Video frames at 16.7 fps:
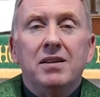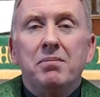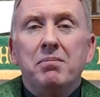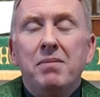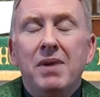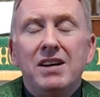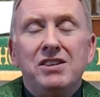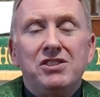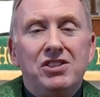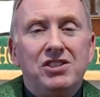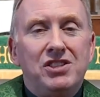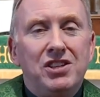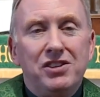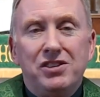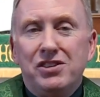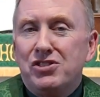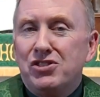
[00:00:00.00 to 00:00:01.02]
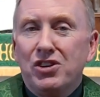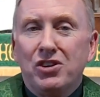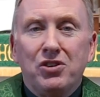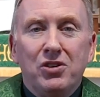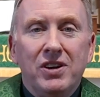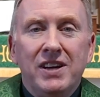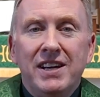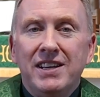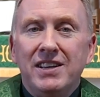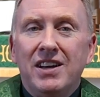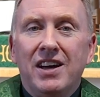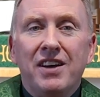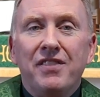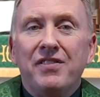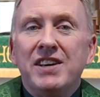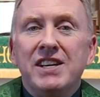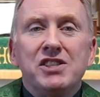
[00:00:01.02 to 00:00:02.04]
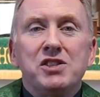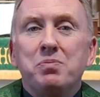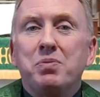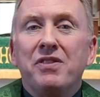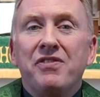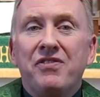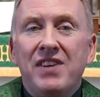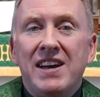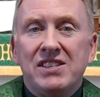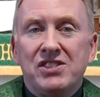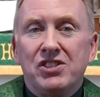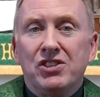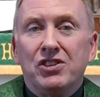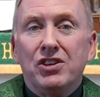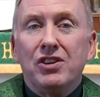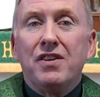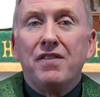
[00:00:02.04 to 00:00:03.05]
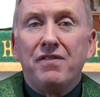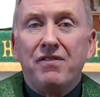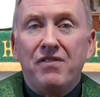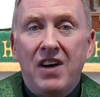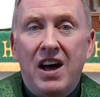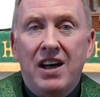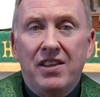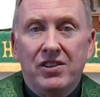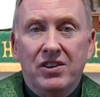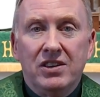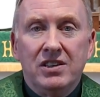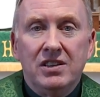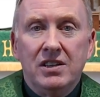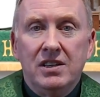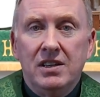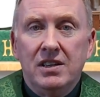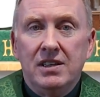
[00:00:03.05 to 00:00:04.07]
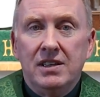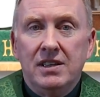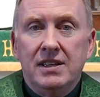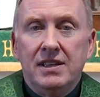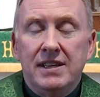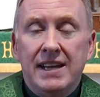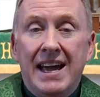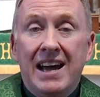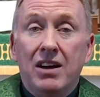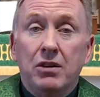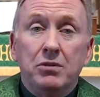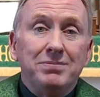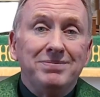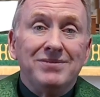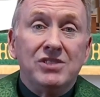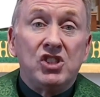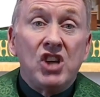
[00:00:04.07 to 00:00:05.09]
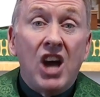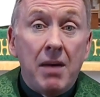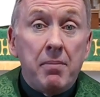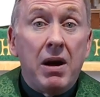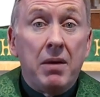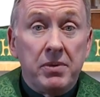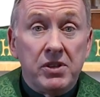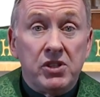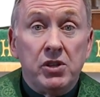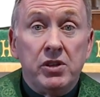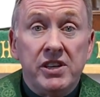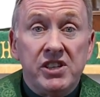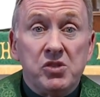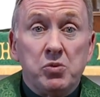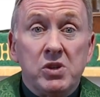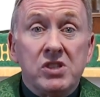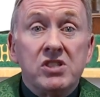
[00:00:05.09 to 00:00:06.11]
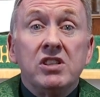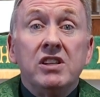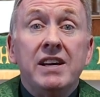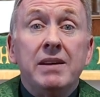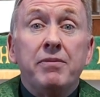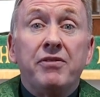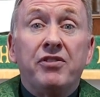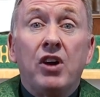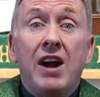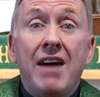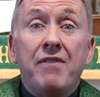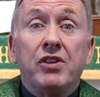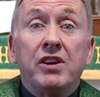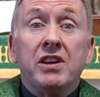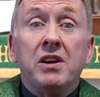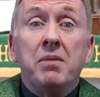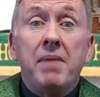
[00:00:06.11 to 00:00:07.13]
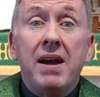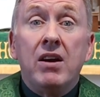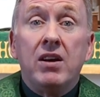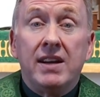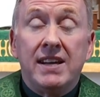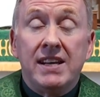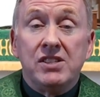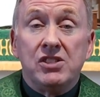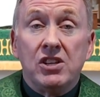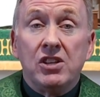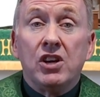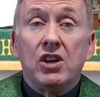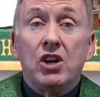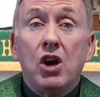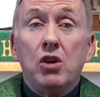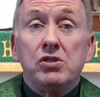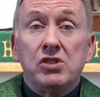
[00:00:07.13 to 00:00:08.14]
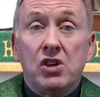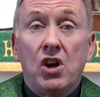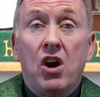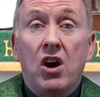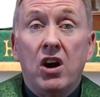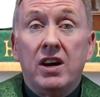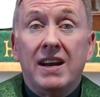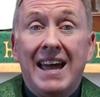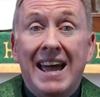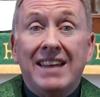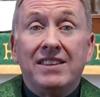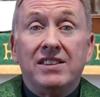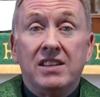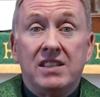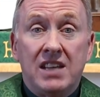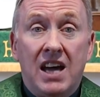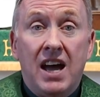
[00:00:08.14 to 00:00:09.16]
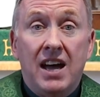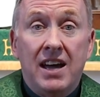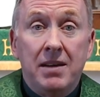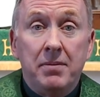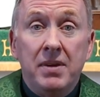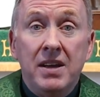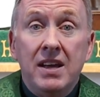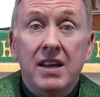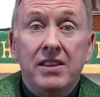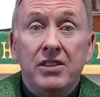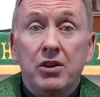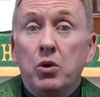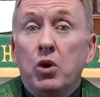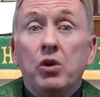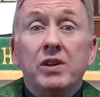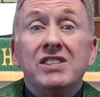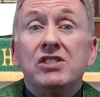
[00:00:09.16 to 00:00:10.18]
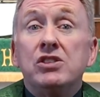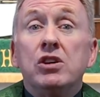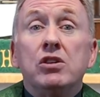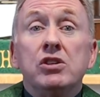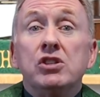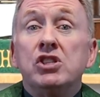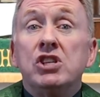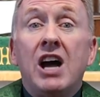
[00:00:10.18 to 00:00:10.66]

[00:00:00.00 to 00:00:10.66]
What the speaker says: much to the chagrin of his professor father. Now, job opportunities were slim for African Americans in the Coast Guard at the time. There were only certain